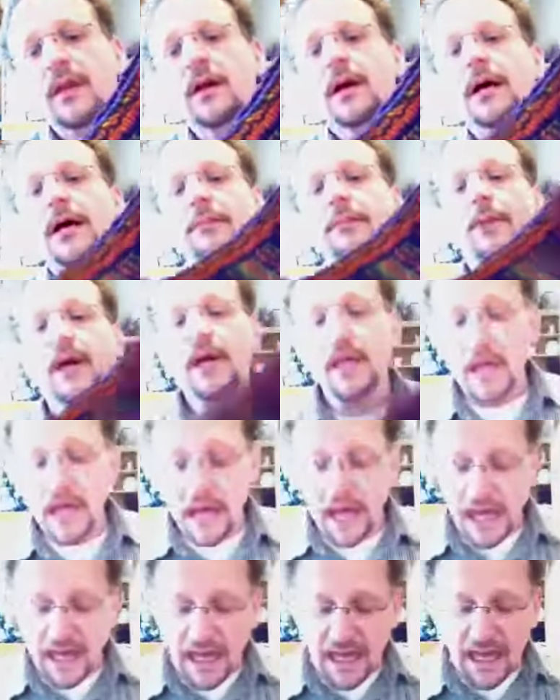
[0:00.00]

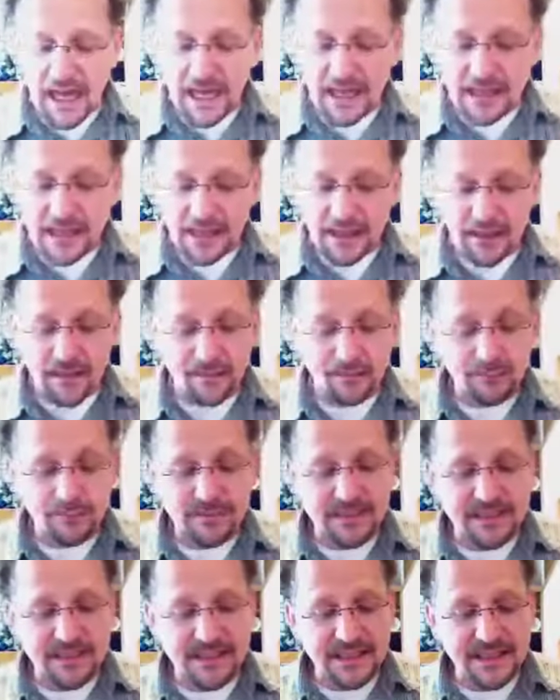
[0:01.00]

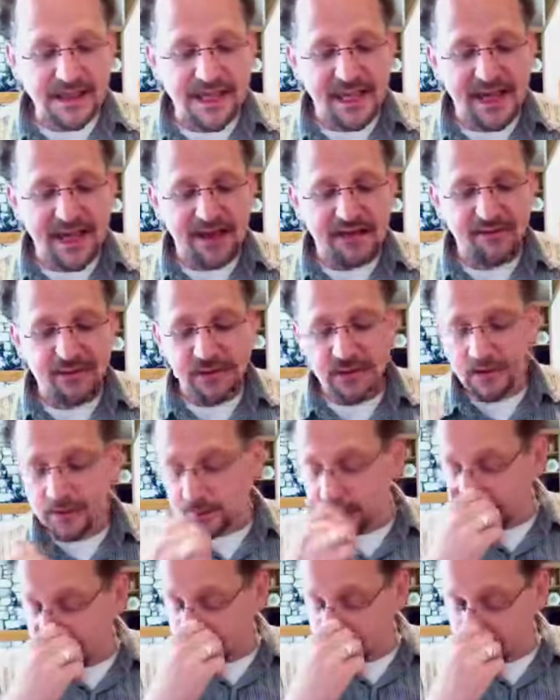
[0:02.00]
I did have a little
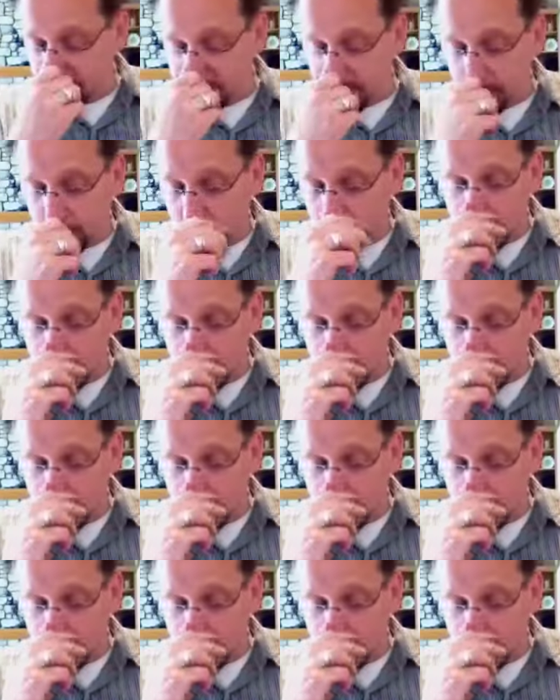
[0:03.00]
bit of trouble